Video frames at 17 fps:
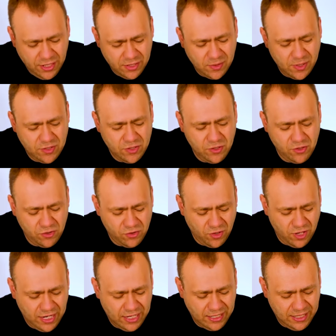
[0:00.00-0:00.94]
So as you
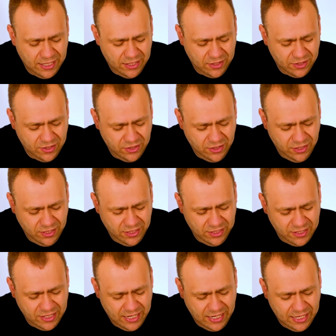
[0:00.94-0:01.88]
strike this, you
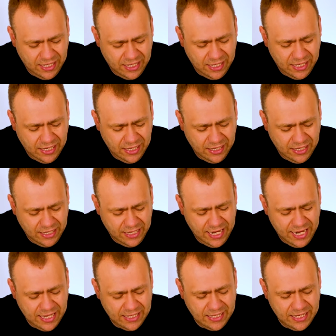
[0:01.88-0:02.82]
can see that the, the
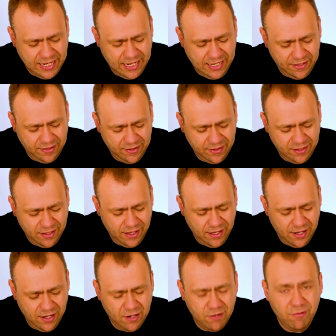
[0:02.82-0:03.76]
key underneath
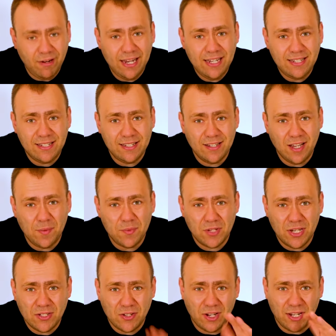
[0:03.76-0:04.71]
raises up,
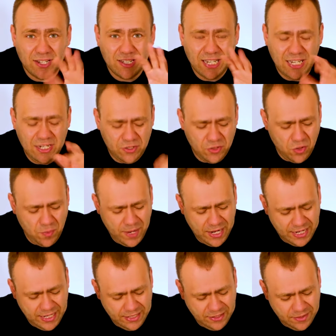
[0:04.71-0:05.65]
so it's like a seesaw
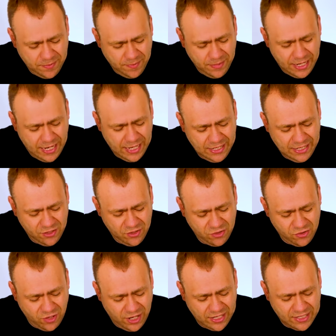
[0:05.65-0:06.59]
mechanism, this
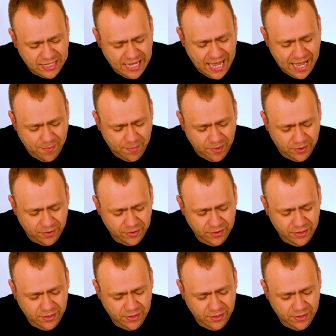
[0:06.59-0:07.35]
strikes the hammer,